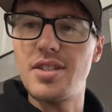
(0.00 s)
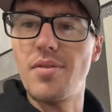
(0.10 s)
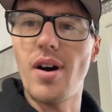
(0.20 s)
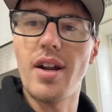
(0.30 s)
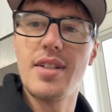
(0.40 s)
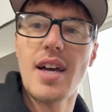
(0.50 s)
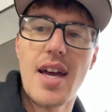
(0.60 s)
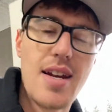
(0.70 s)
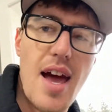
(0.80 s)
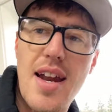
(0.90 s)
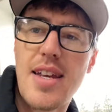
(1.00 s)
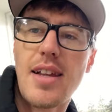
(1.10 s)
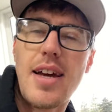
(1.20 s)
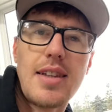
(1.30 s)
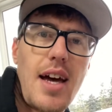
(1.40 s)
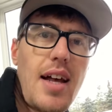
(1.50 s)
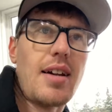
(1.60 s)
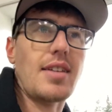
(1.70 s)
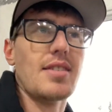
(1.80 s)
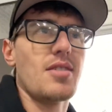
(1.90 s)
to run a tight 90 like that.
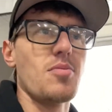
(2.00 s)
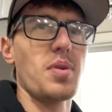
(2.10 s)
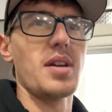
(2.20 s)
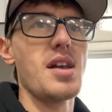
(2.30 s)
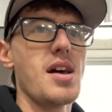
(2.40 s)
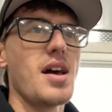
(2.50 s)
That's stupid.